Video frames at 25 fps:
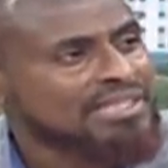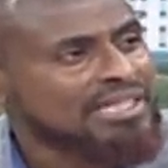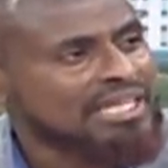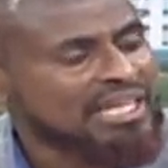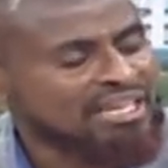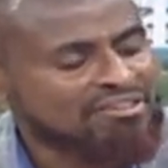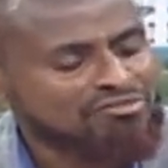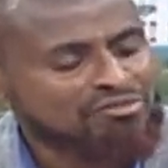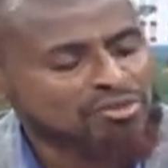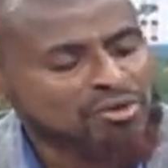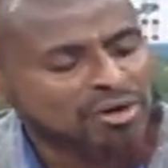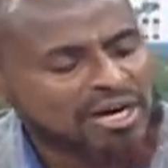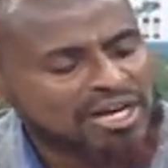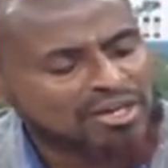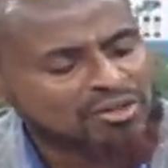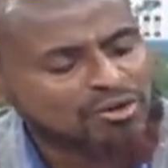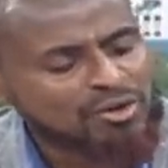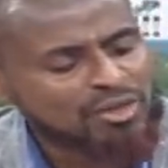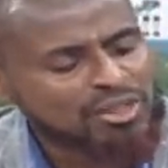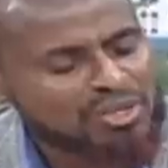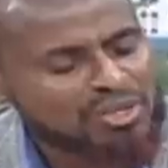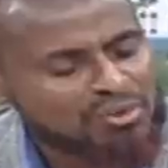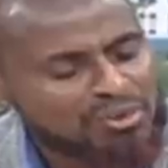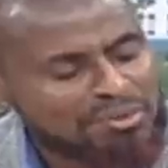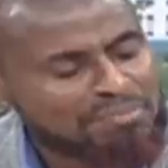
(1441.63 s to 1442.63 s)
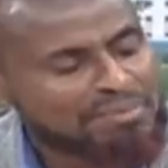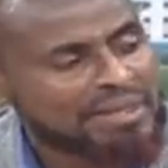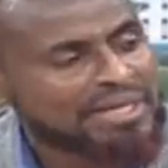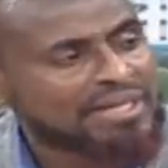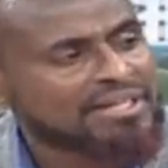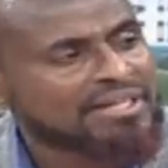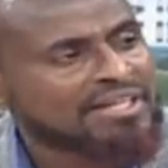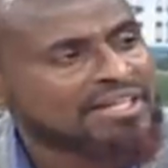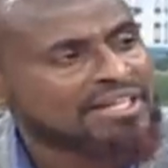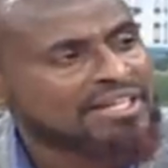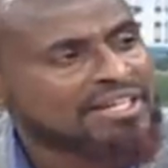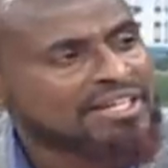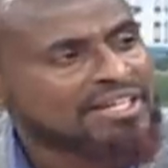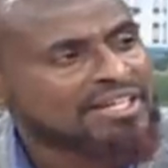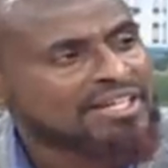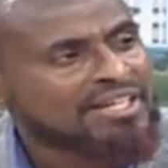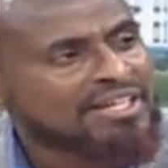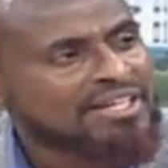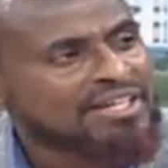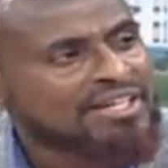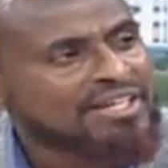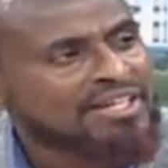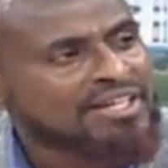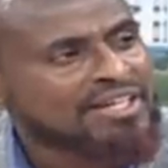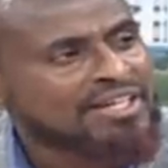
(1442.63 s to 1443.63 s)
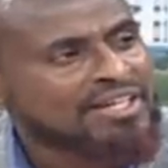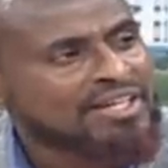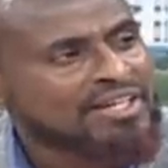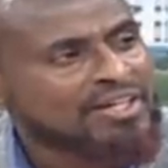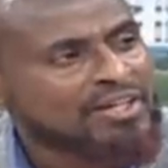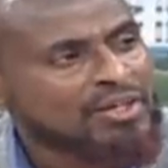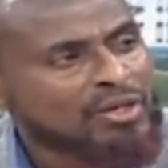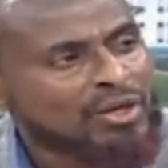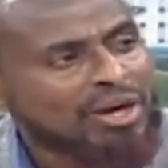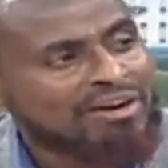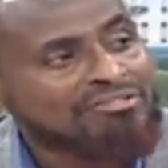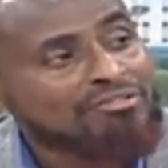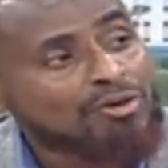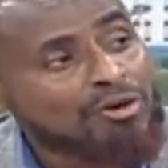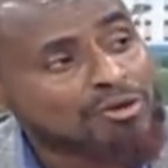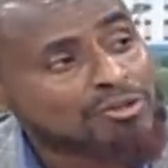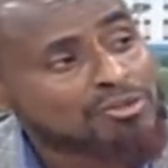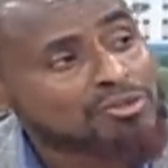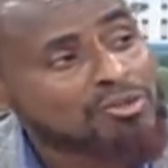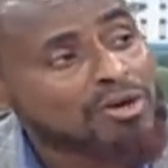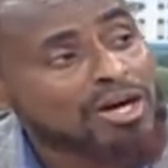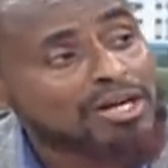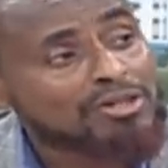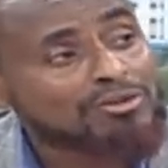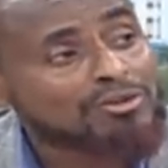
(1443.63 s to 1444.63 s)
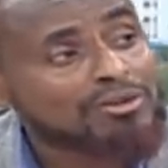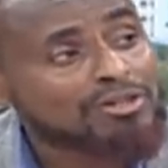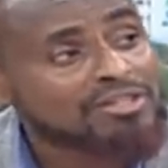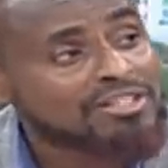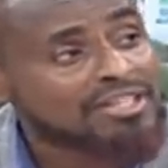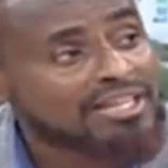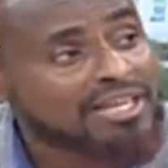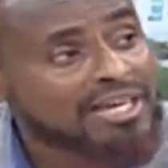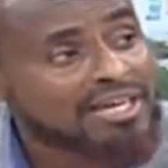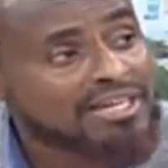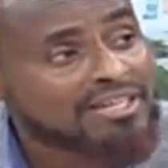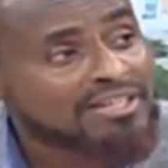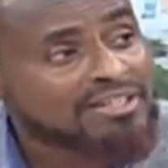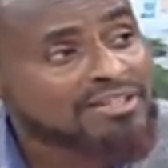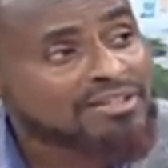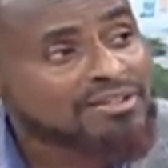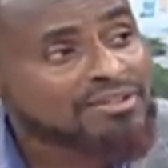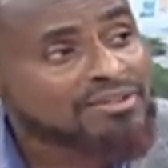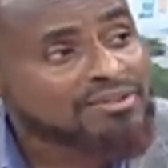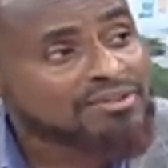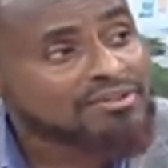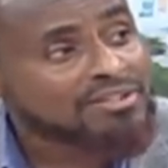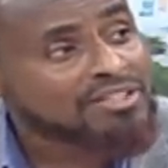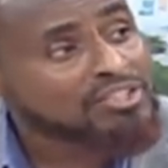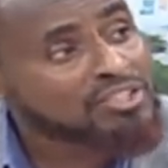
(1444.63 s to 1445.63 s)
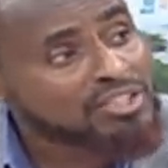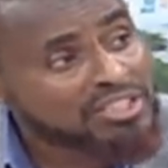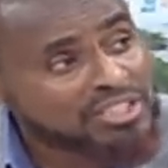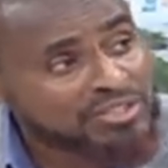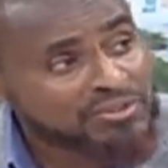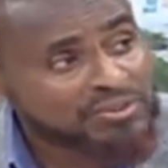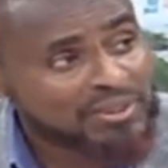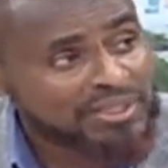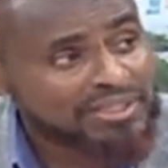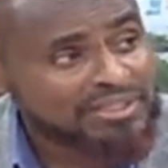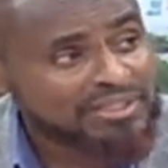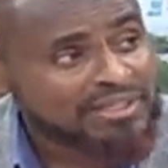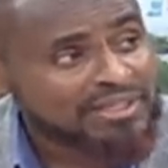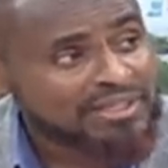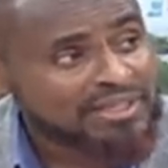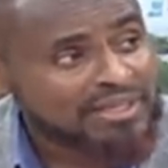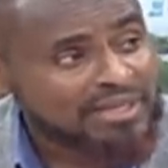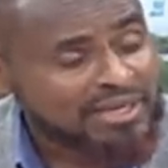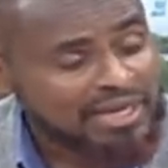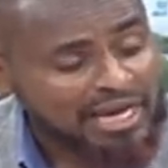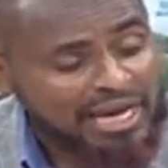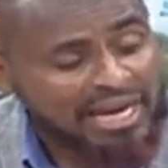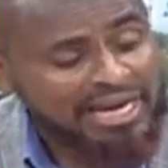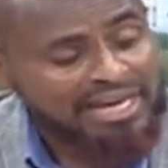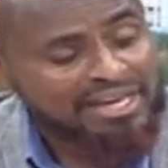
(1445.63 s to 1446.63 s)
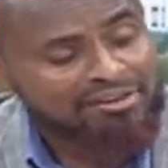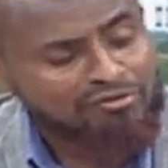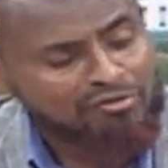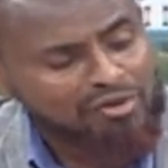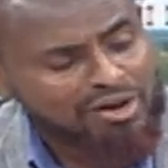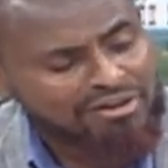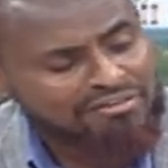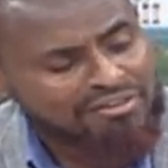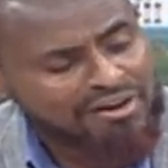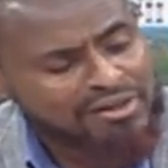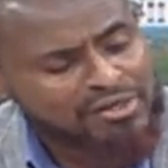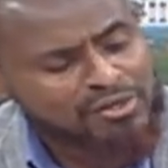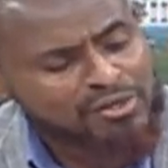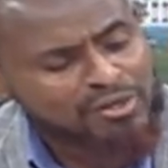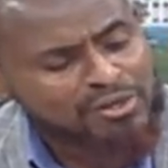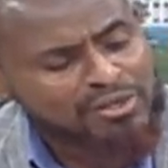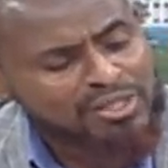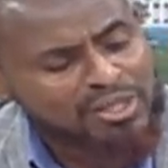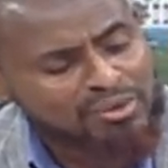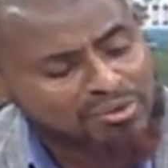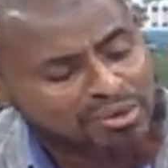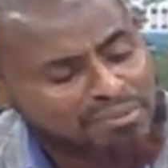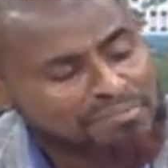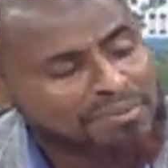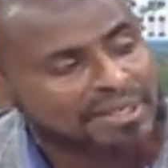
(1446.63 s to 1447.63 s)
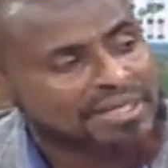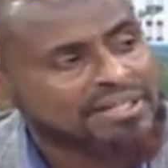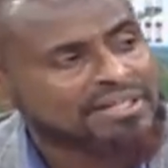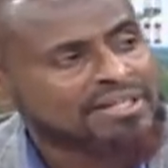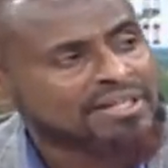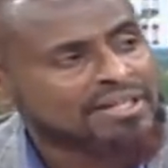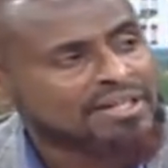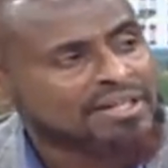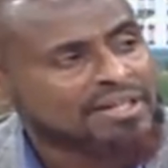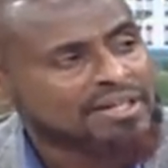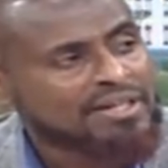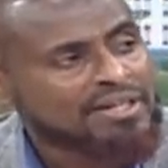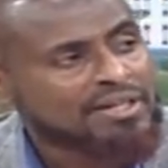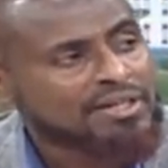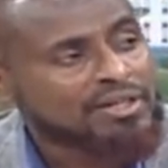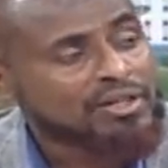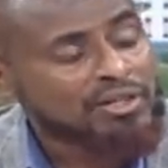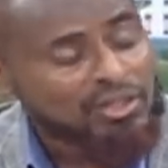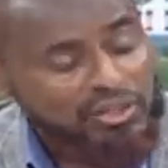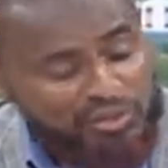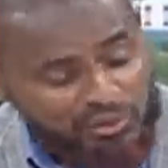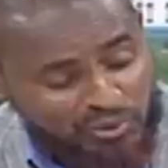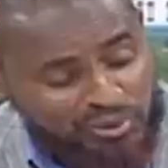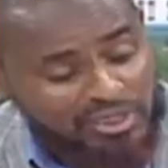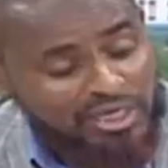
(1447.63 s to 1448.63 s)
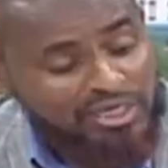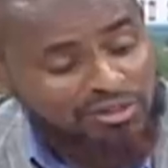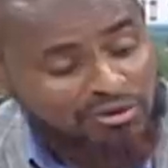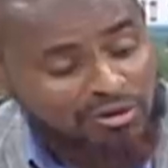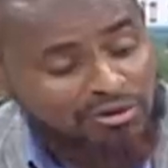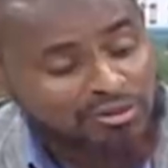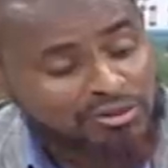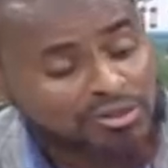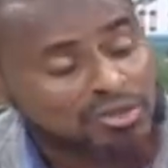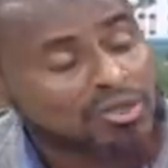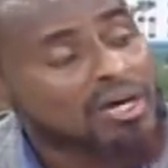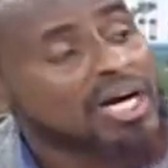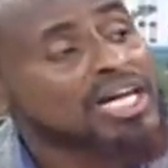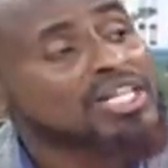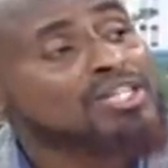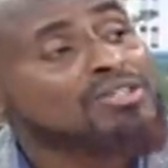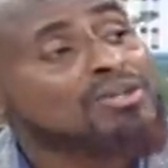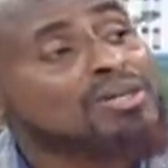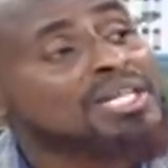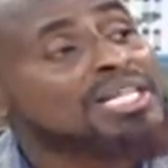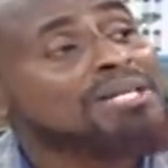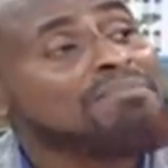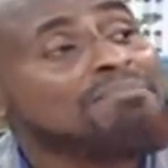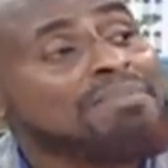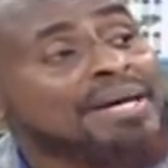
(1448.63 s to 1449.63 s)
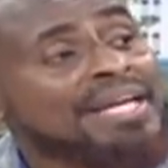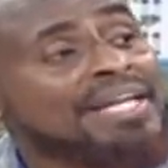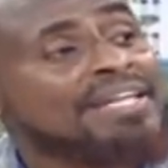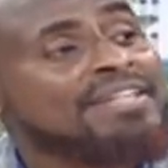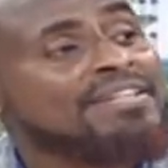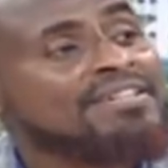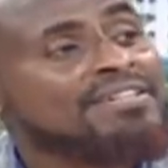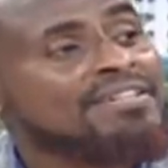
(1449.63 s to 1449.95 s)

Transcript: If you handle women, you have also handled the children. And if you have handled the women, you can also handle the men.